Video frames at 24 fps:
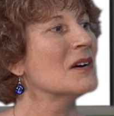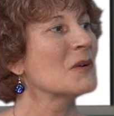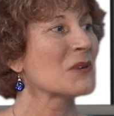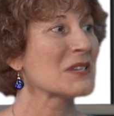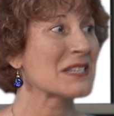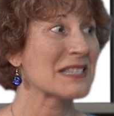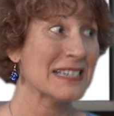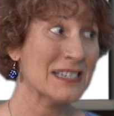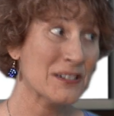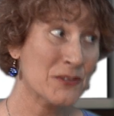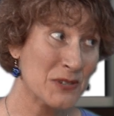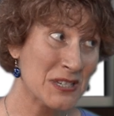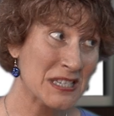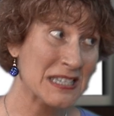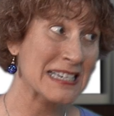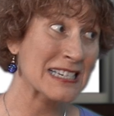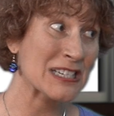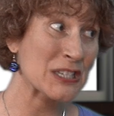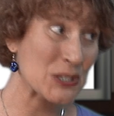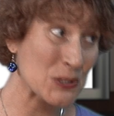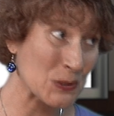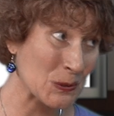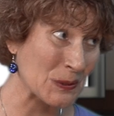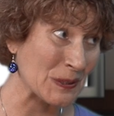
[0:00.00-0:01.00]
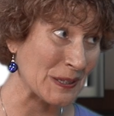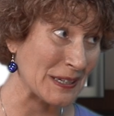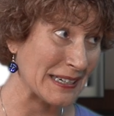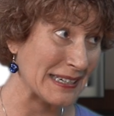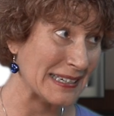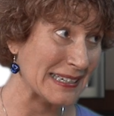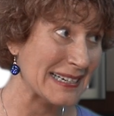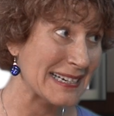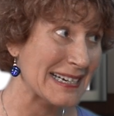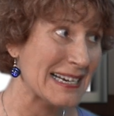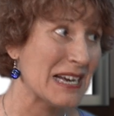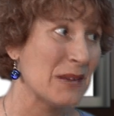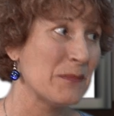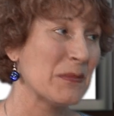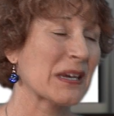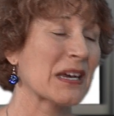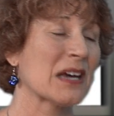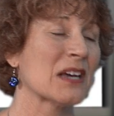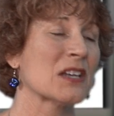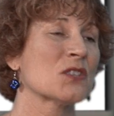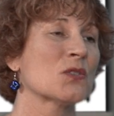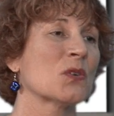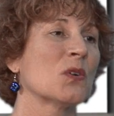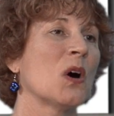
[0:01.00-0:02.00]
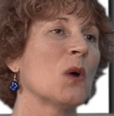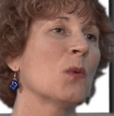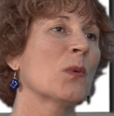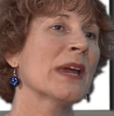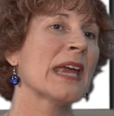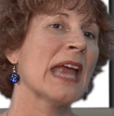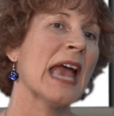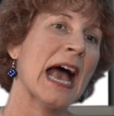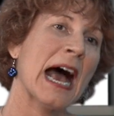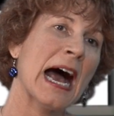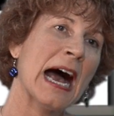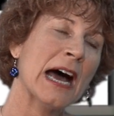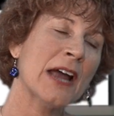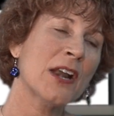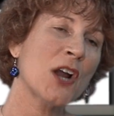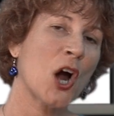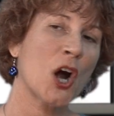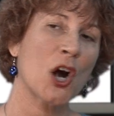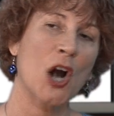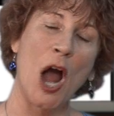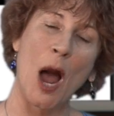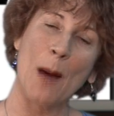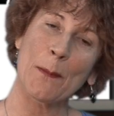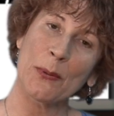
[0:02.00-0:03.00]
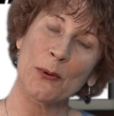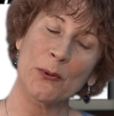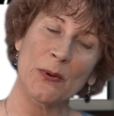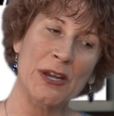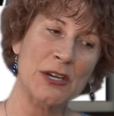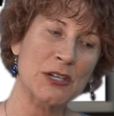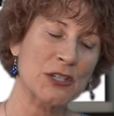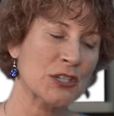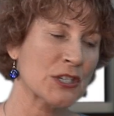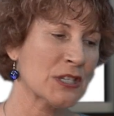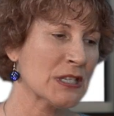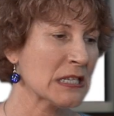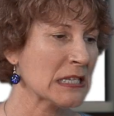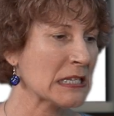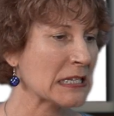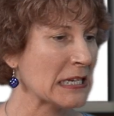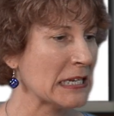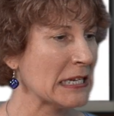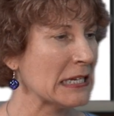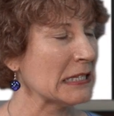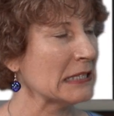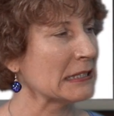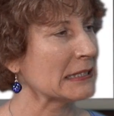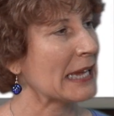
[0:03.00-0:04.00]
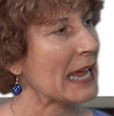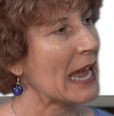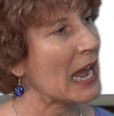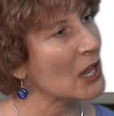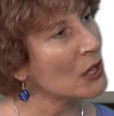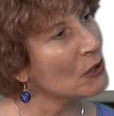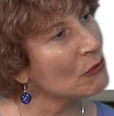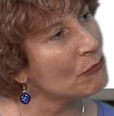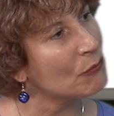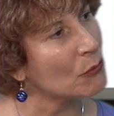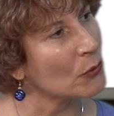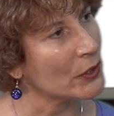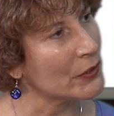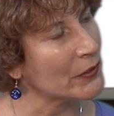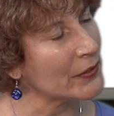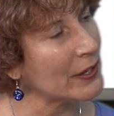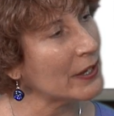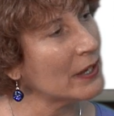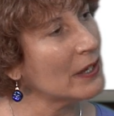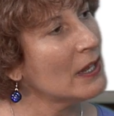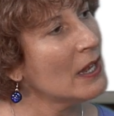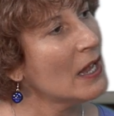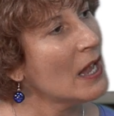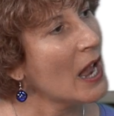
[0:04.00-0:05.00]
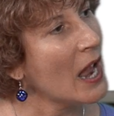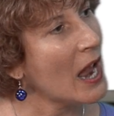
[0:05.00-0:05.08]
Well, it's an interesting story because we had our operations in California